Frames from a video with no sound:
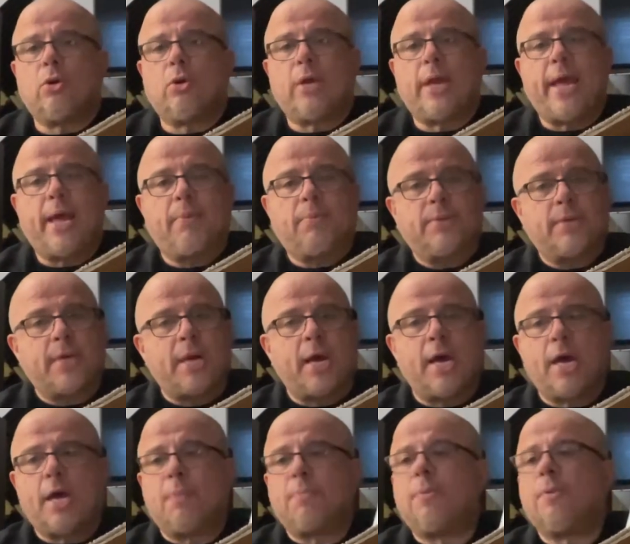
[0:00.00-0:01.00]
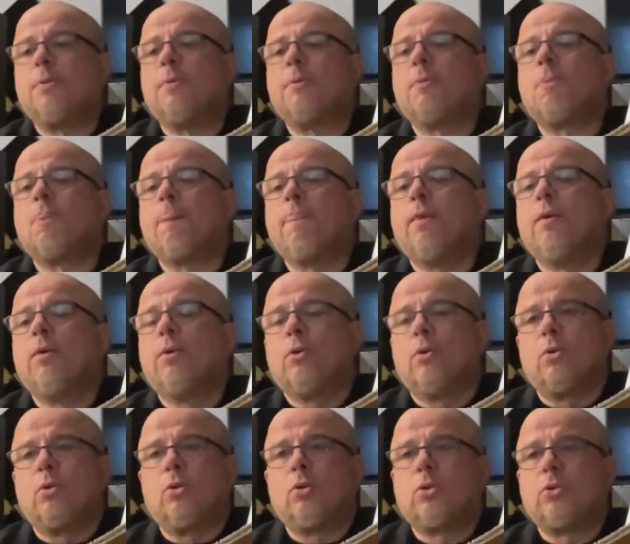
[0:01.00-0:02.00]
laptop
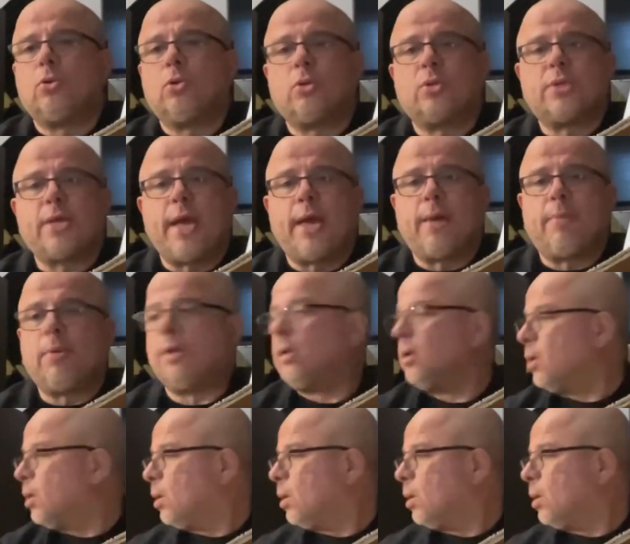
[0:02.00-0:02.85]
or to your tablet.